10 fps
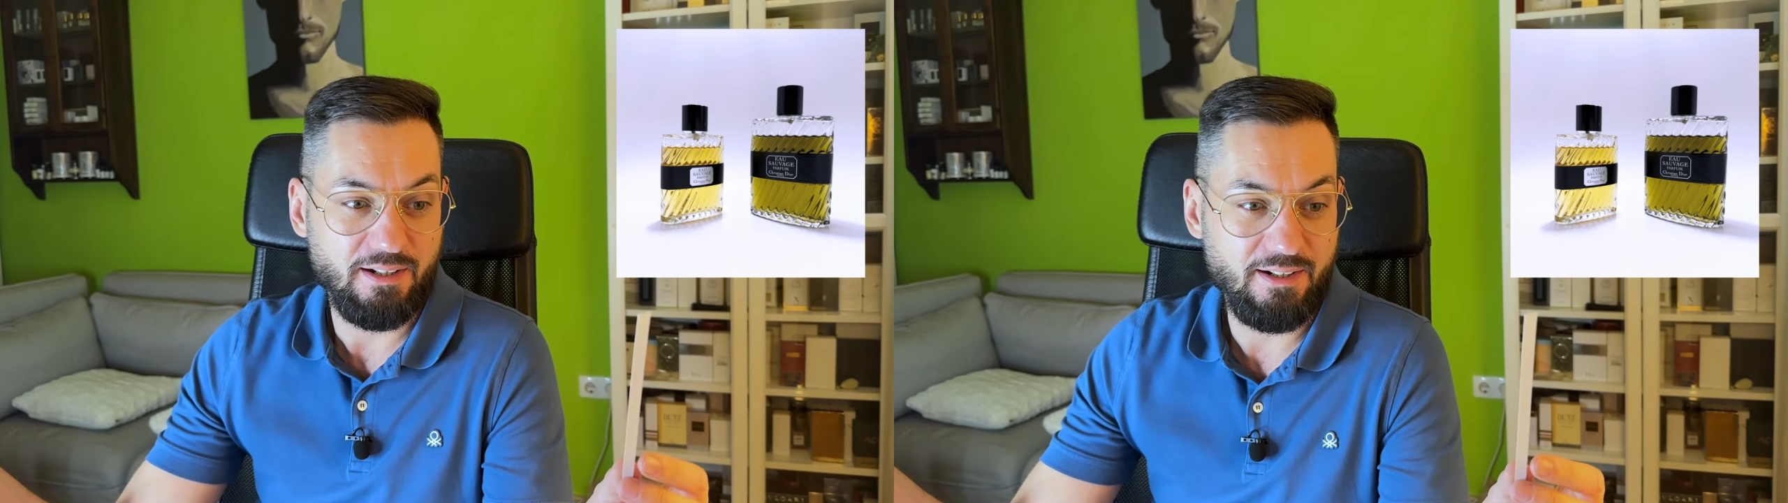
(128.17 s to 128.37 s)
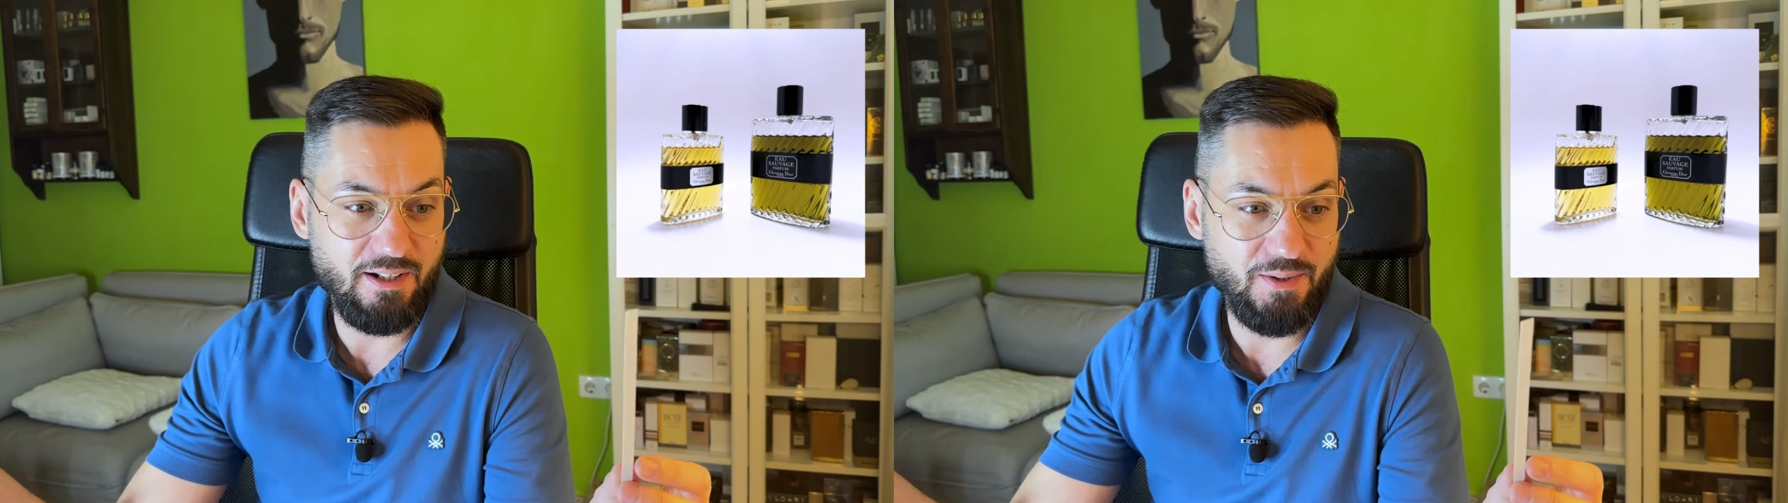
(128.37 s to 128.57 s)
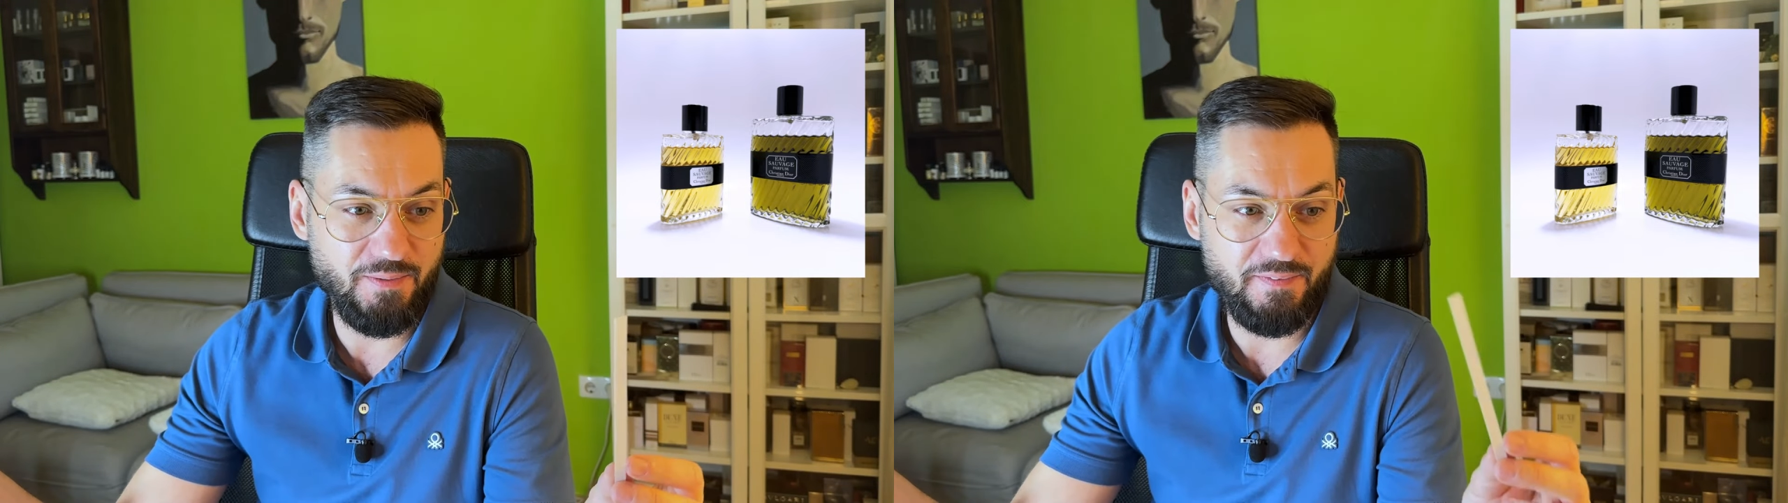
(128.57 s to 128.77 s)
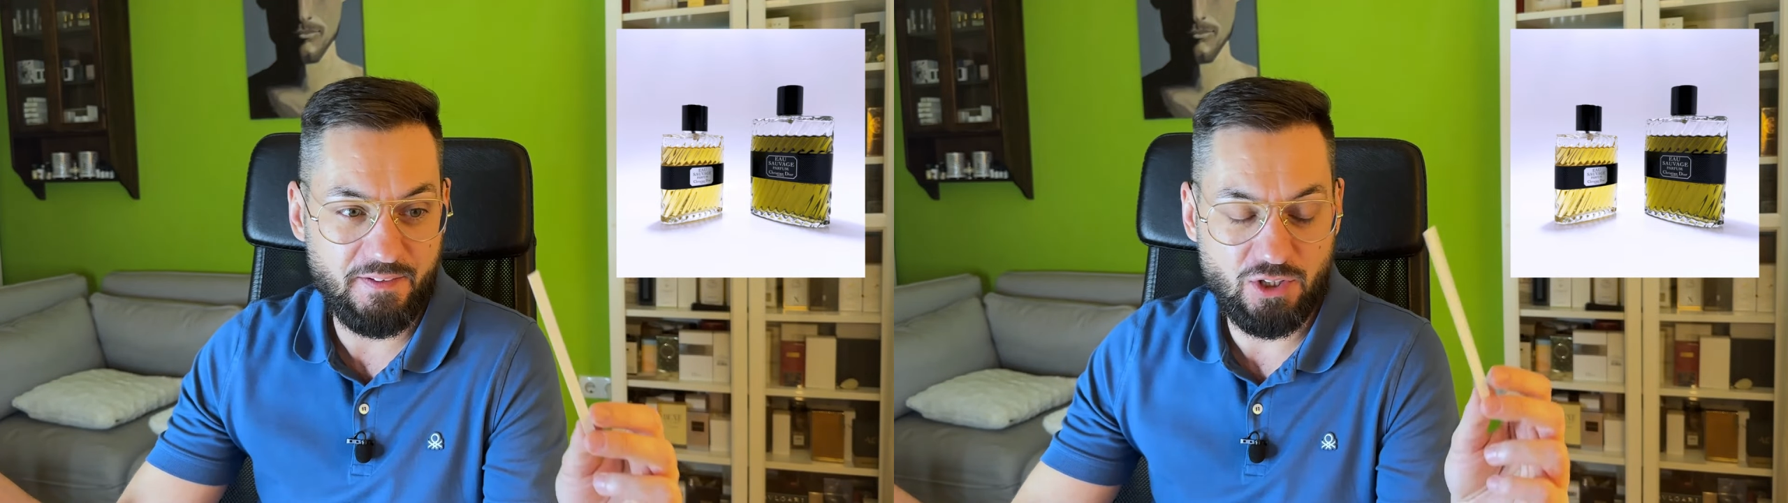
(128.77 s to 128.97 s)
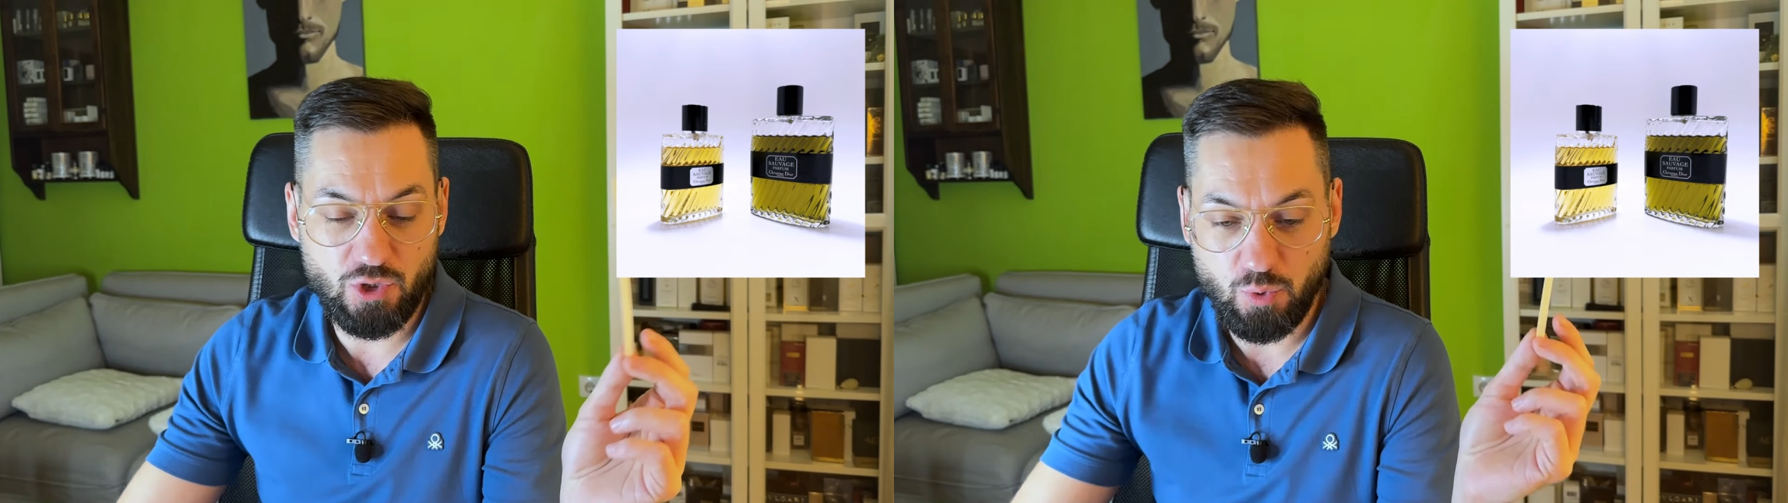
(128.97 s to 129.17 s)
Now,
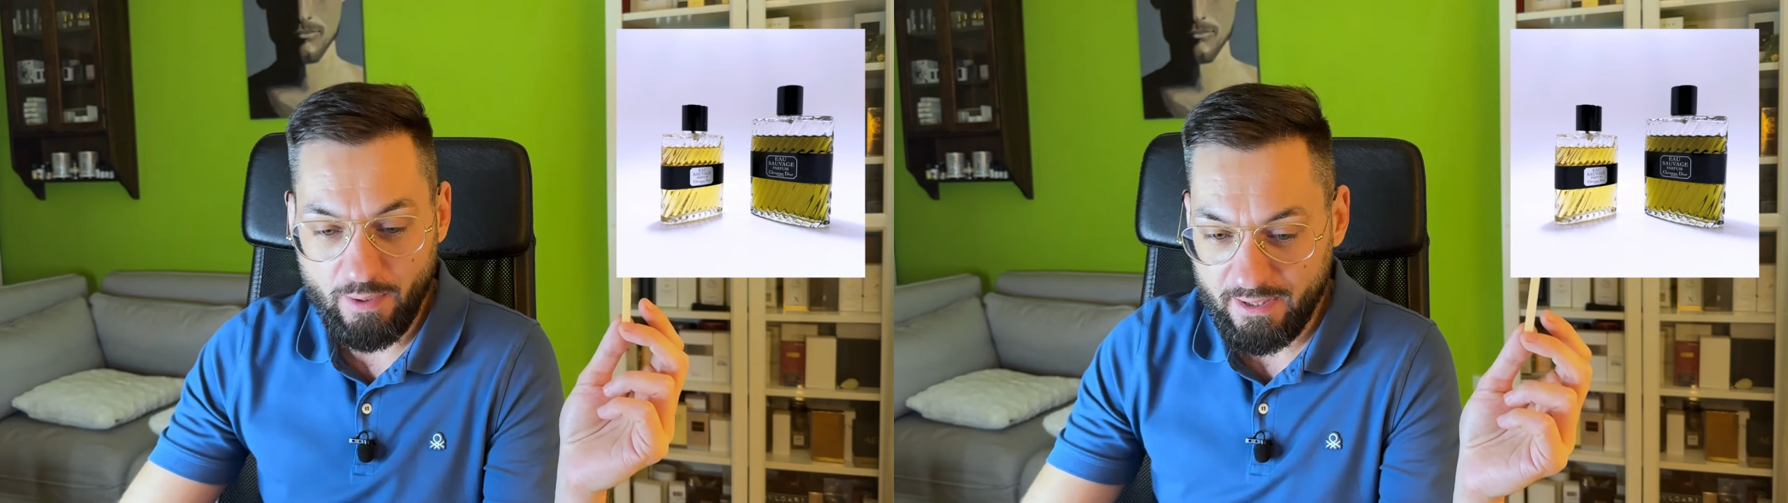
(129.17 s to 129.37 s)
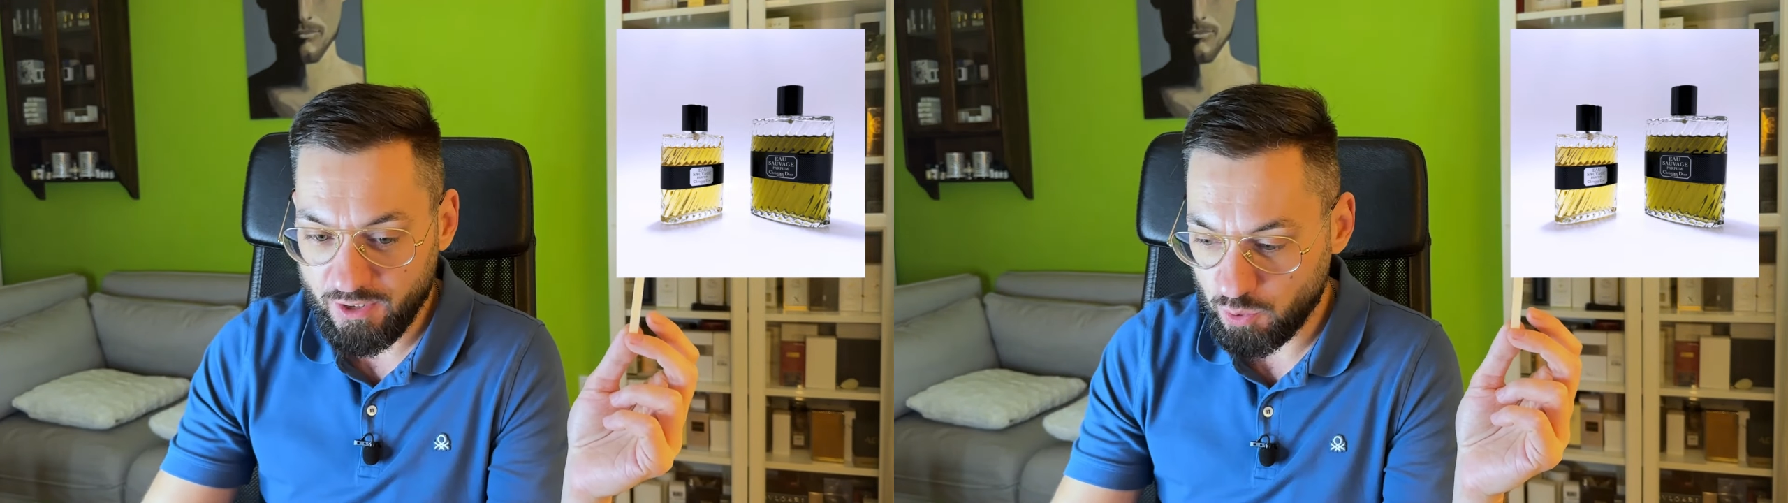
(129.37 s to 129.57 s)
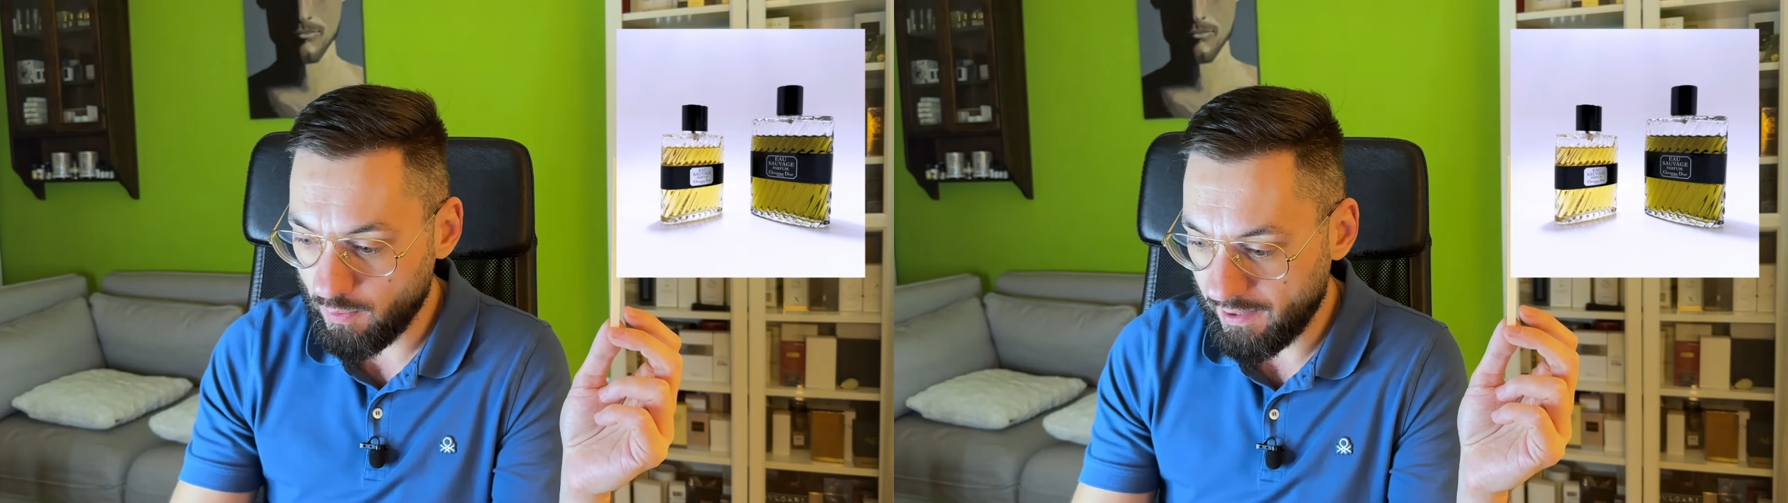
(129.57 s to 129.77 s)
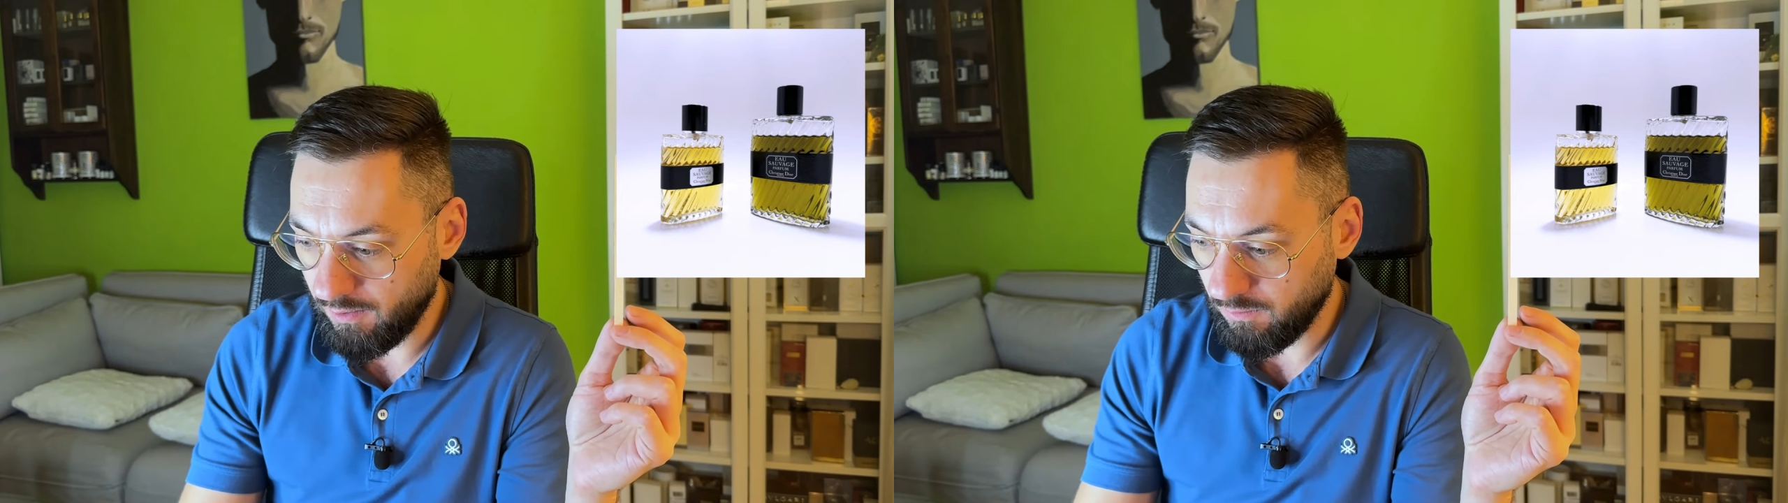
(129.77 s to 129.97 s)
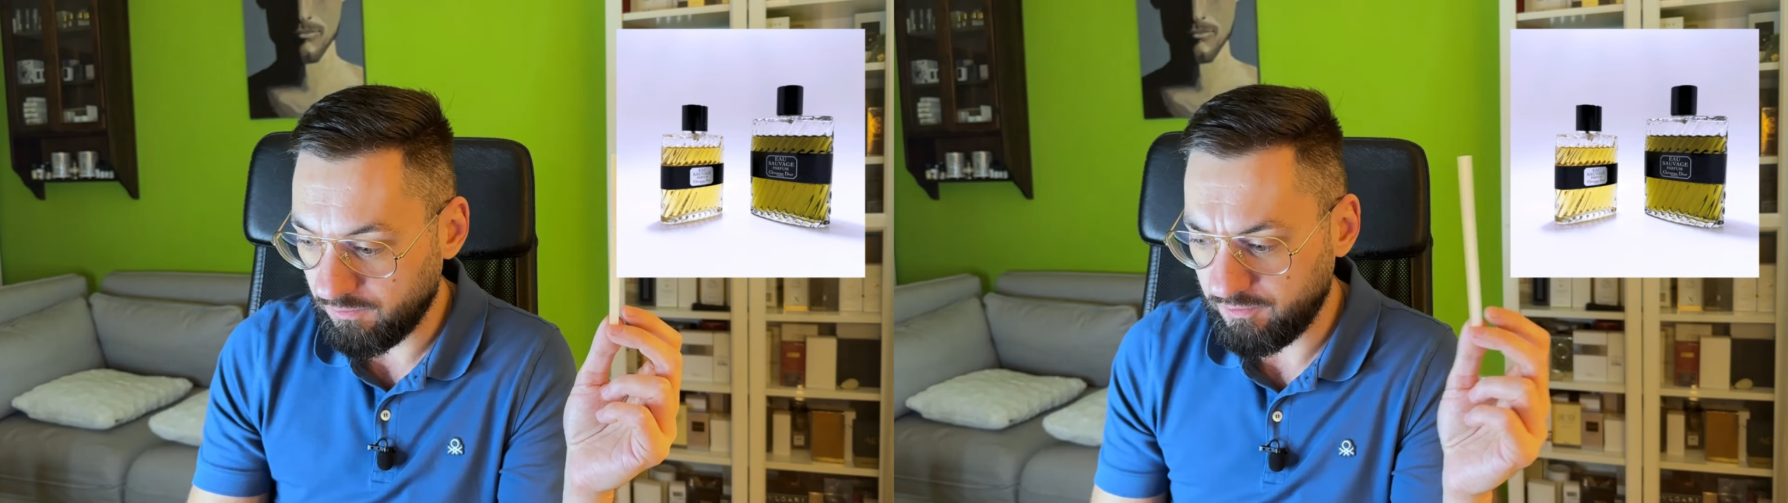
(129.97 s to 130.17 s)
the
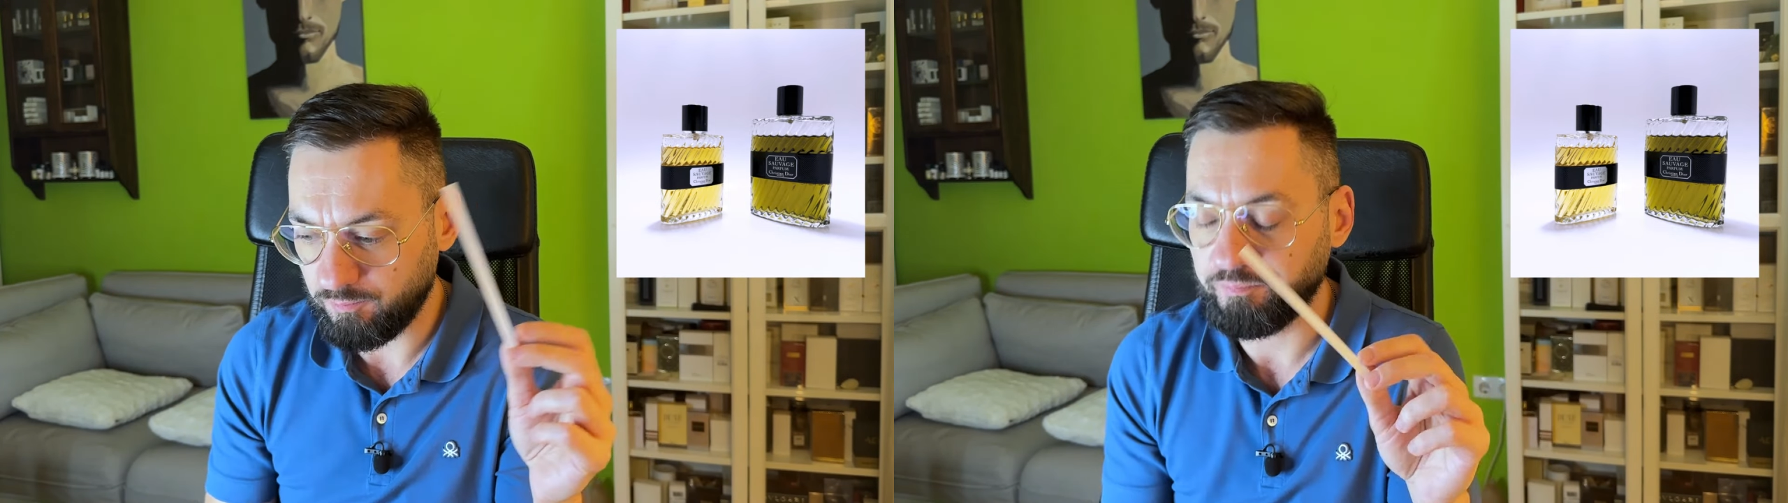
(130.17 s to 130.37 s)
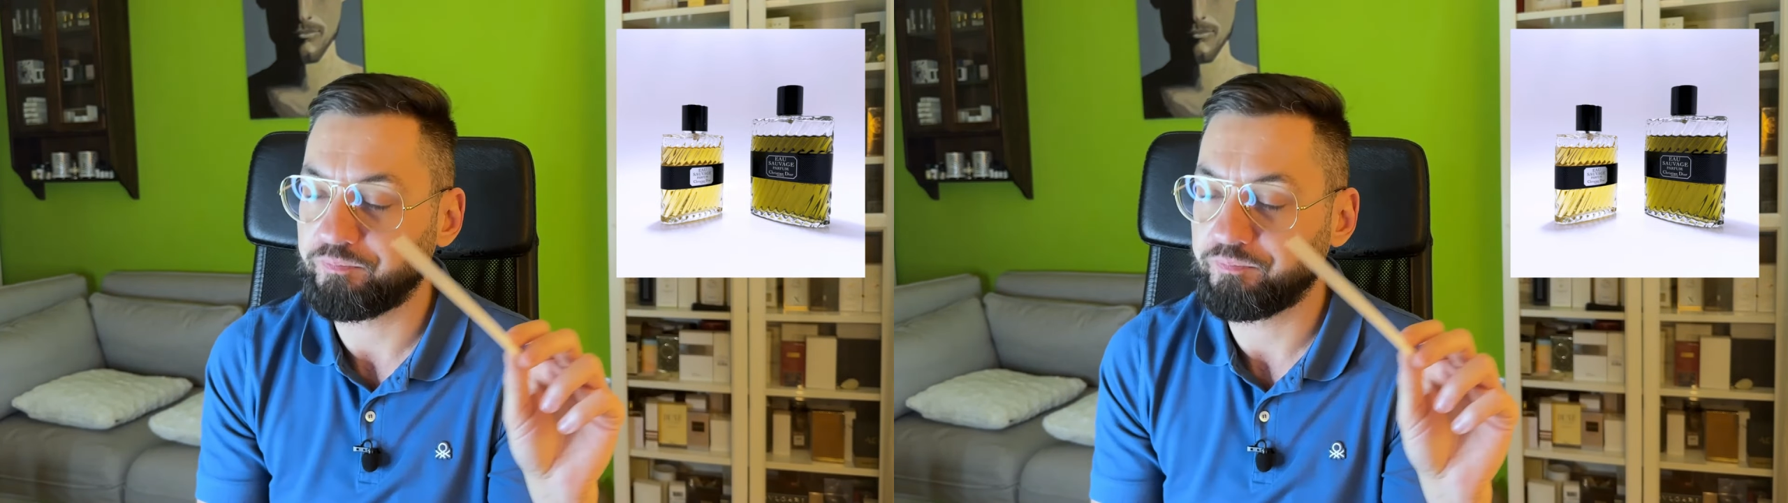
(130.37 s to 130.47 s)
2012